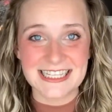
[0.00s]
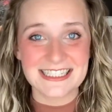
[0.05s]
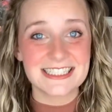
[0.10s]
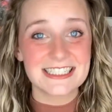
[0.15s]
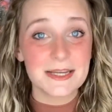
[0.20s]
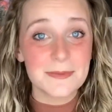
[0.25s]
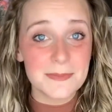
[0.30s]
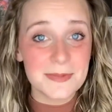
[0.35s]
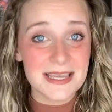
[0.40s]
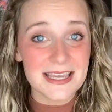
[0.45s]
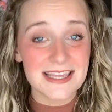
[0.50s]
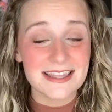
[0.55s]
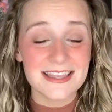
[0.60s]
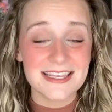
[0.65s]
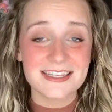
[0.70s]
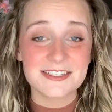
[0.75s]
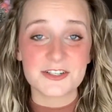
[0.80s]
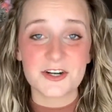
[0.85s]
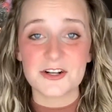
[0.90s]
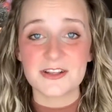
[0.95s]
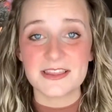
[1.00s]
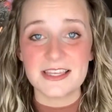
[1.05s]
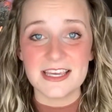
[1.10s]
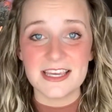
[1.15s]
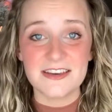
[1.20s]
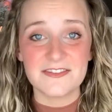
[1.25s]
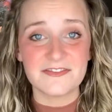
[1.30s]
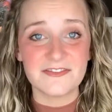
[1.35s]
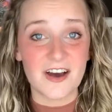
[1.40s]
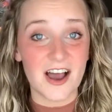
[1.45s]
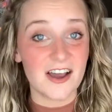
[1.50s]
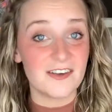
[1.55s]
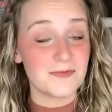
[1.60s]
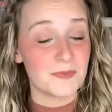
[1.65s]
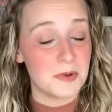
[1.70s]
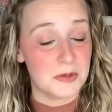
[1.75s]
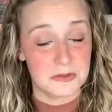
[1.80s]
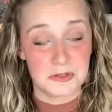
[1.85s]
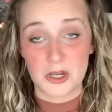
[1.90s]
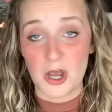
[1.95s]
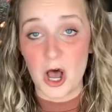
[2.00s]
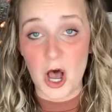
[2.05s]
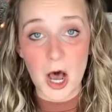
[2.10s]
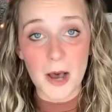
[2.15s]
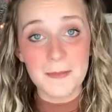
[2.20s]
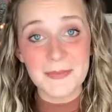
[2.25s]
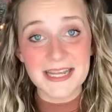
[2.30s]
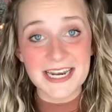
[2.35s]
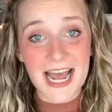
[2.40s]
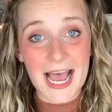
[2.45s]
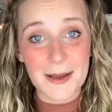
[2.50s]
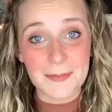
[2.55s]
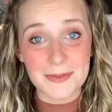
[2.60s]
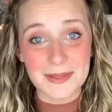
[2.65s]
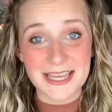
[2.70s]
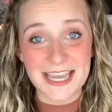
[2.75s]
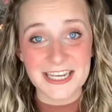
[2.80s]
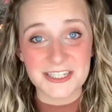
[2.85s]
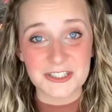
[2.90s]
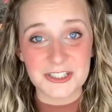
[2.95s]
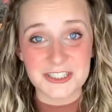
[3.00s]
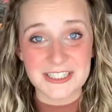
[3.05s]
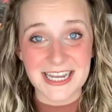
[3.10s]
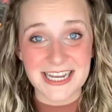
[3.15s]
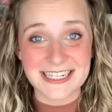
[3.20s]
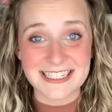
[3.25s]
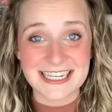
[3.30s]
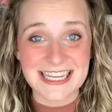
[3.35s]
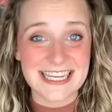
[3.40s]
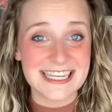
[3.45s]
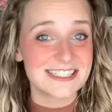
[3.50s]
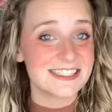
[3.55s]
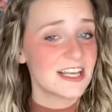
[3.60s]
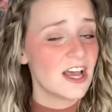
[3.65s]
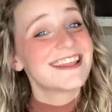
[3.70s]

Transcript: To me, these are the five most common application techniques.